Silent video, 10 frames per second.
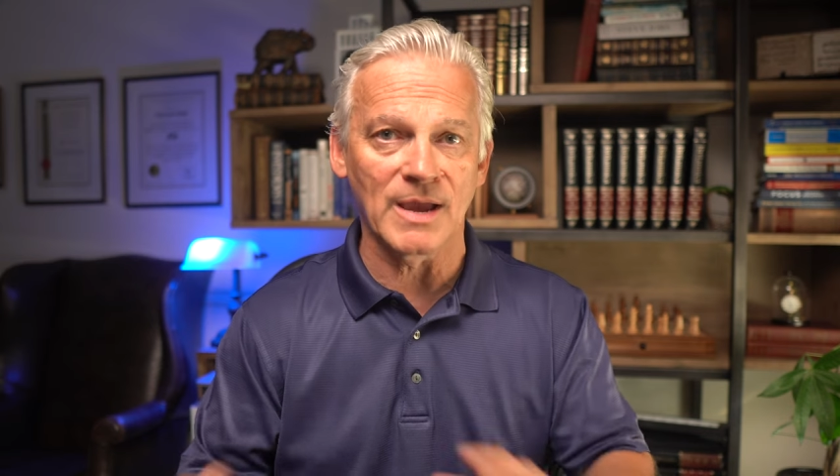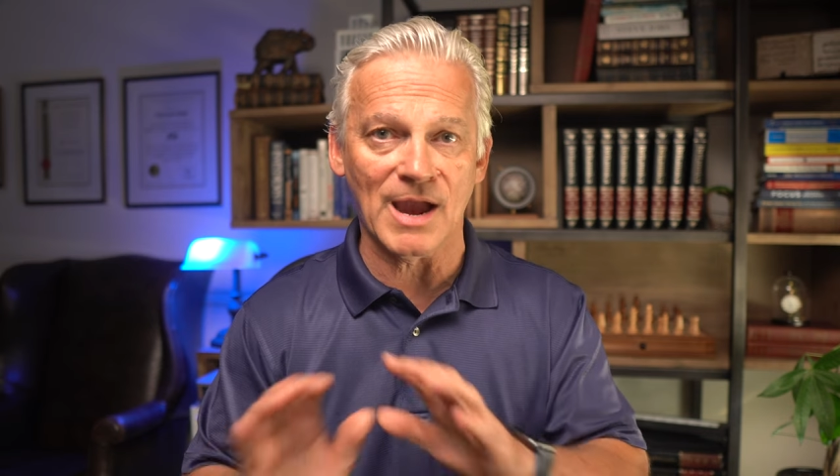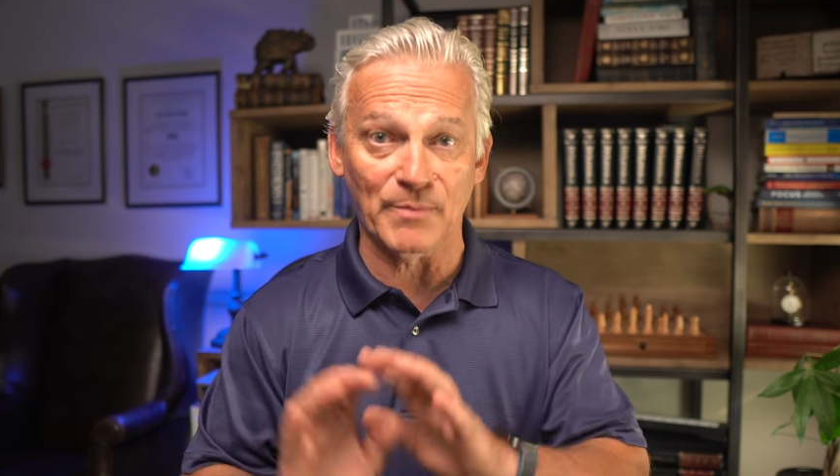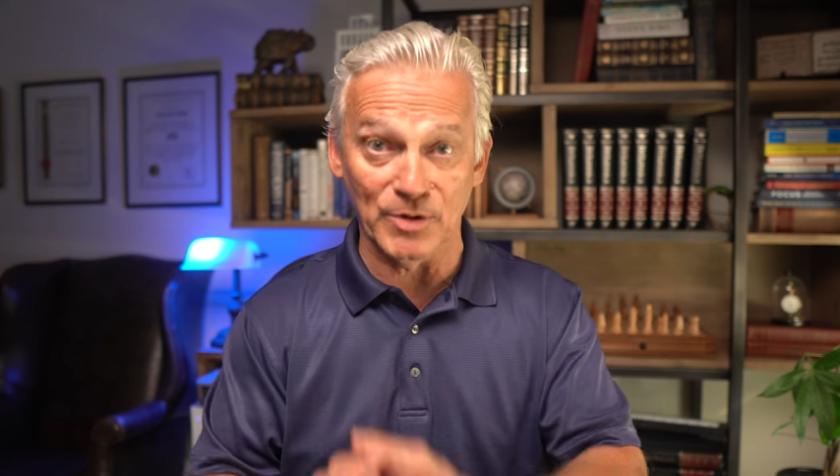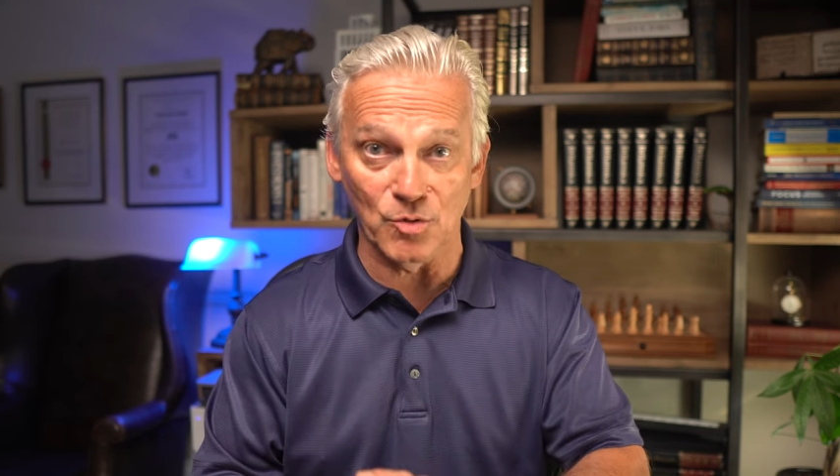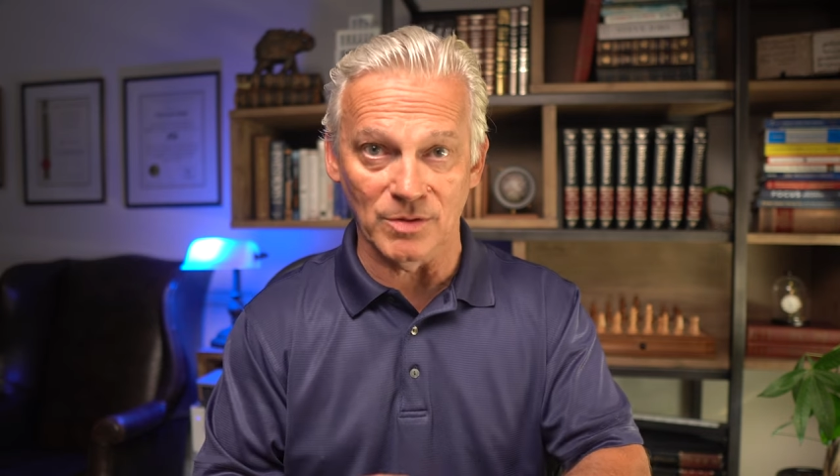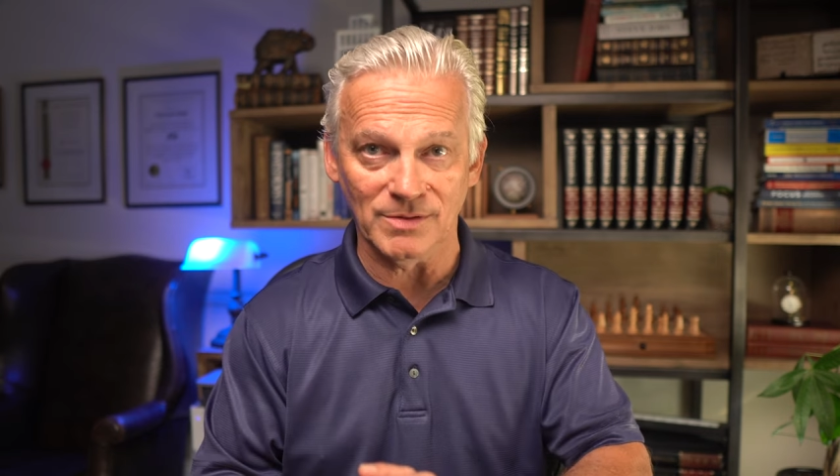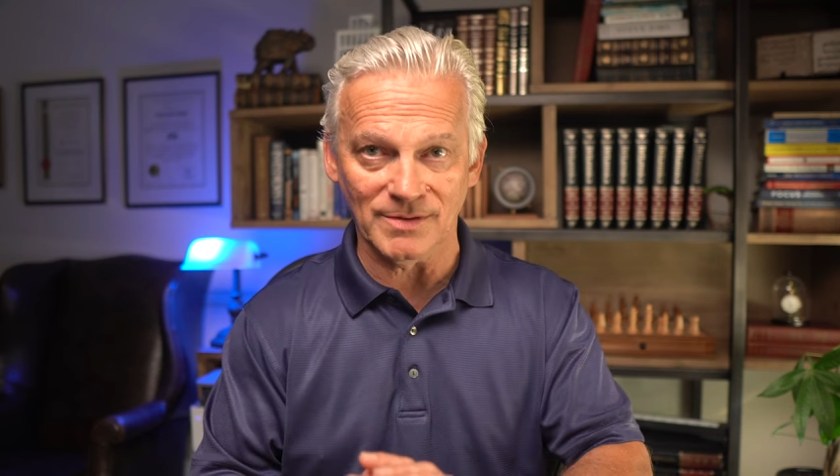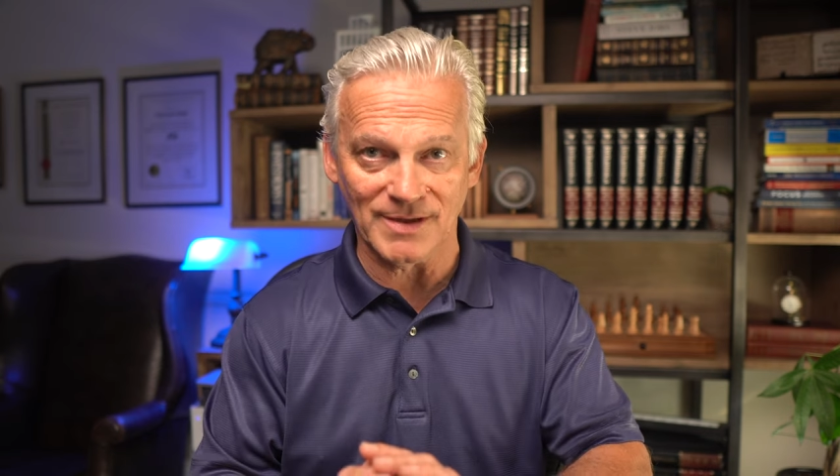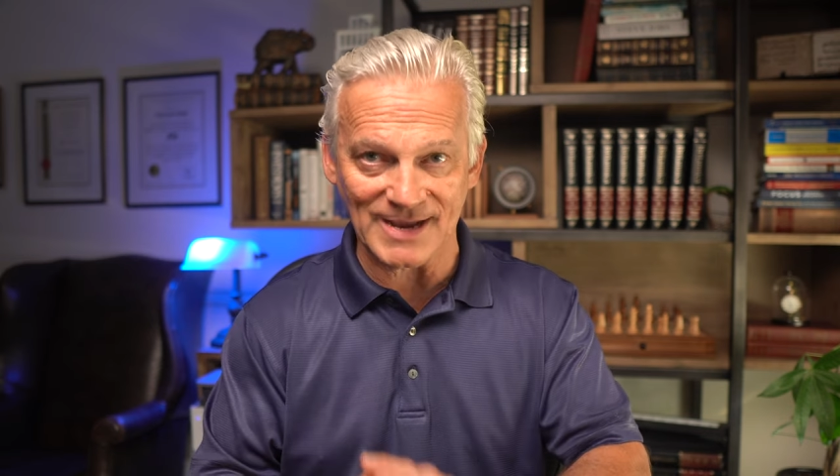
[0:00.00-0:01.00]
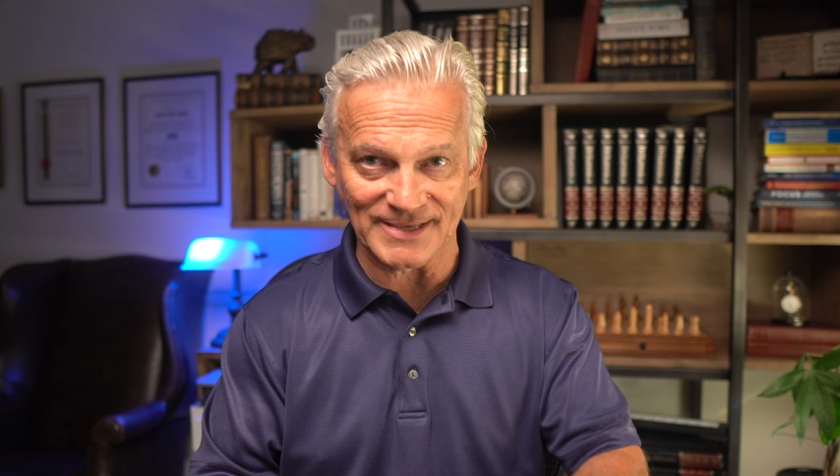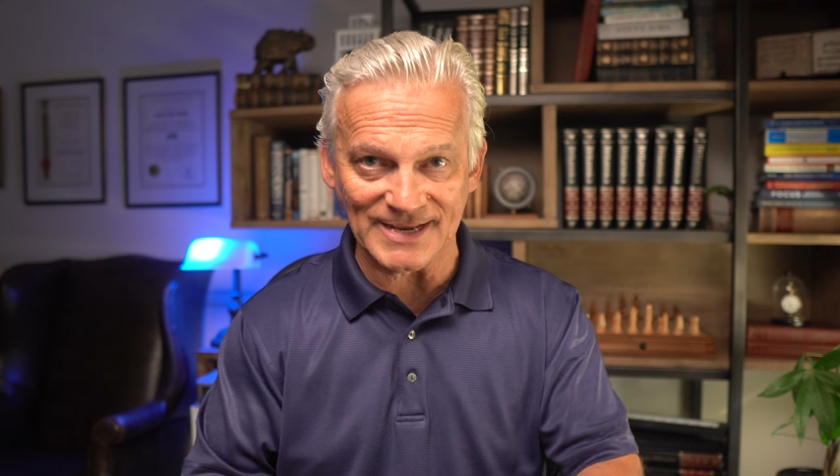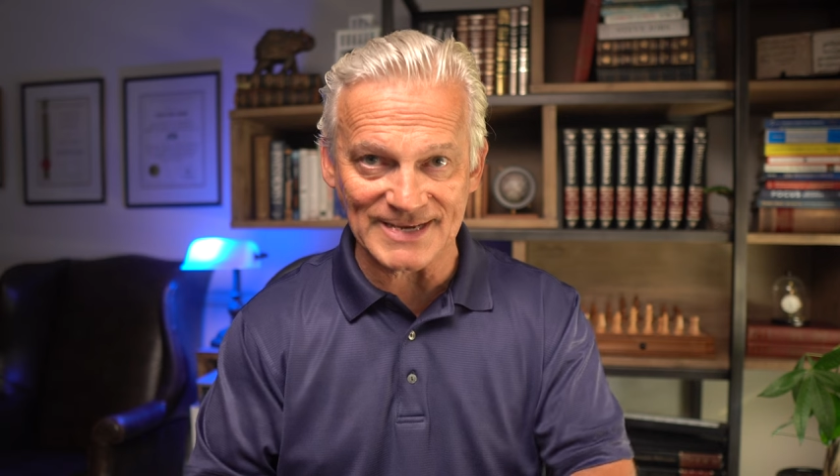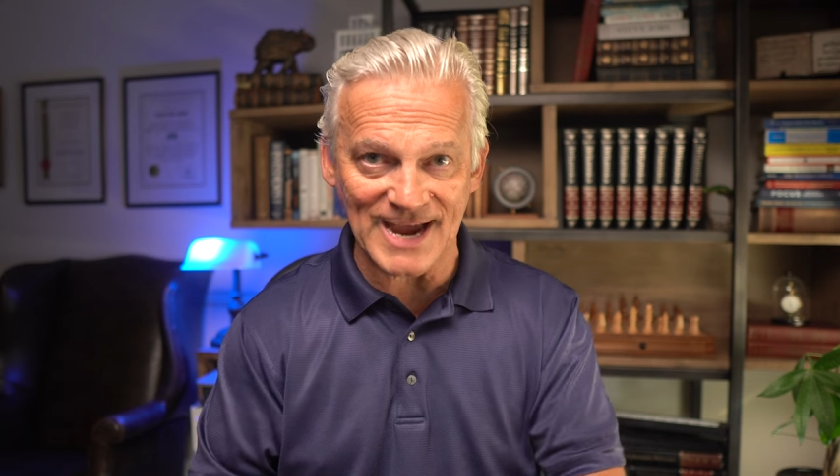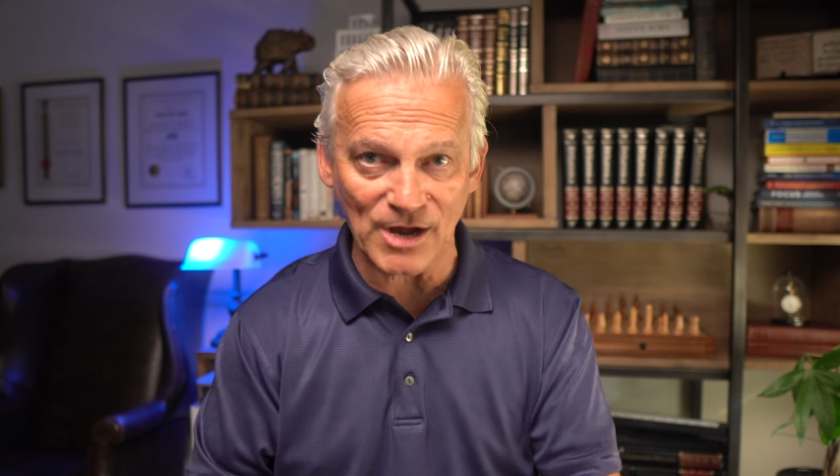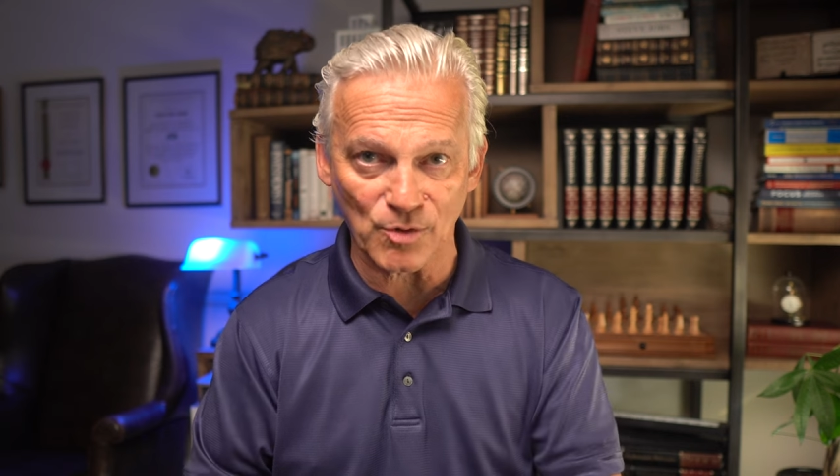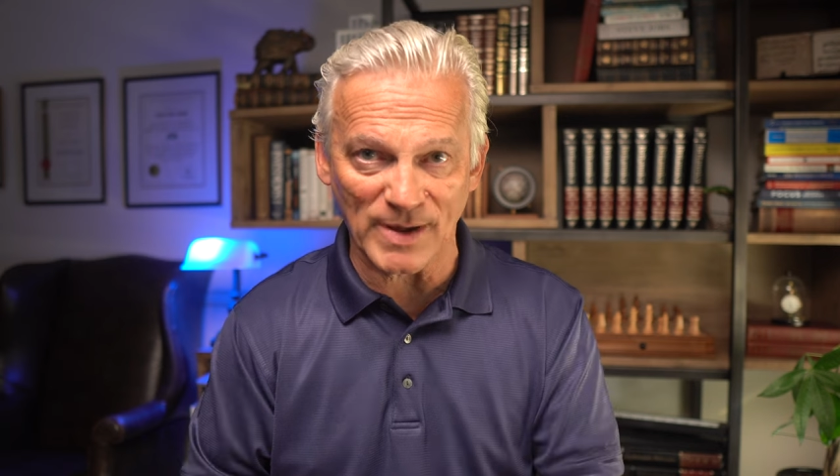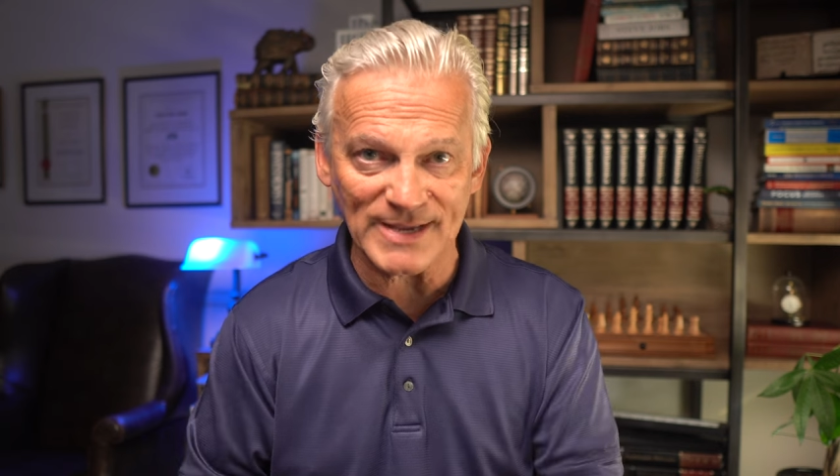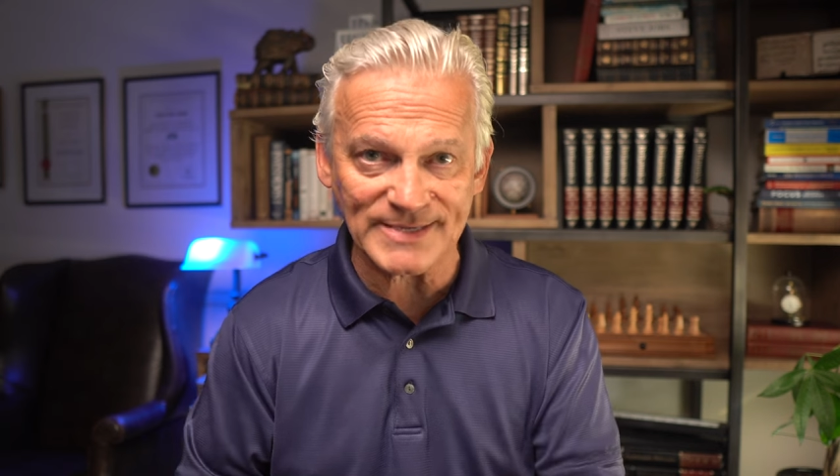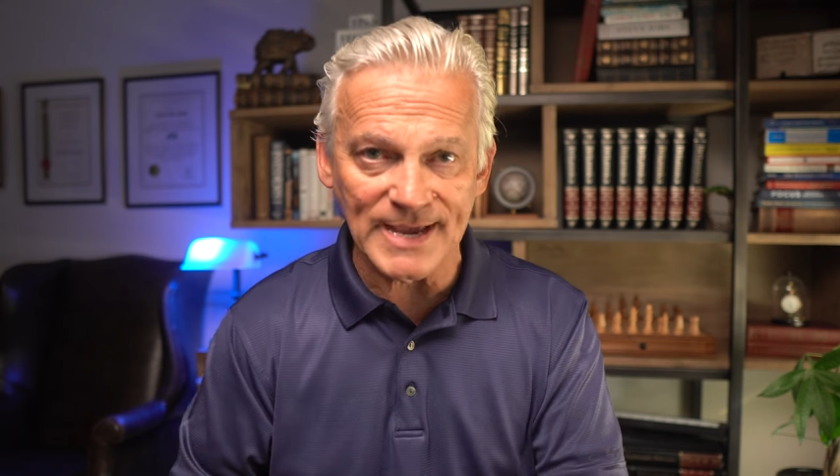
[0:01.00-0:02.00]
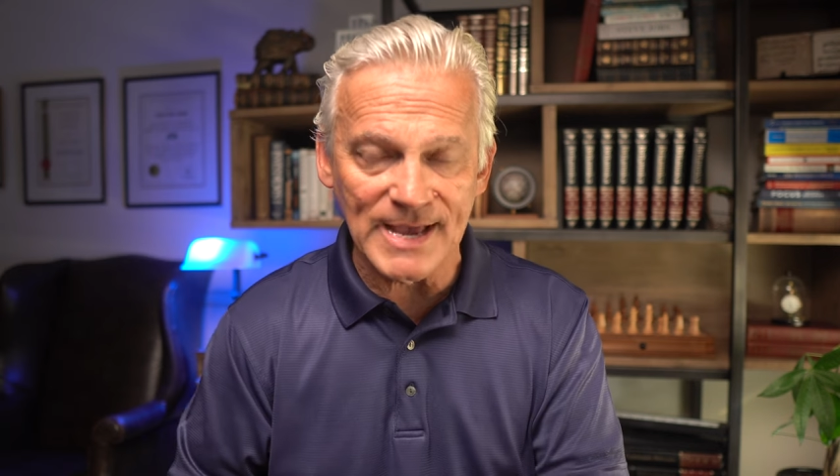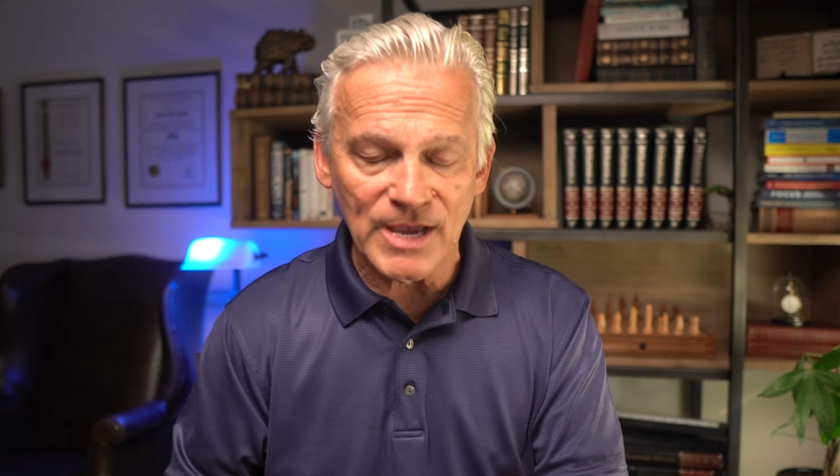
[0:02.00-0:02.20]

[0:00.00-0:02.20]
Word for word: a renewal, at today's higher rates,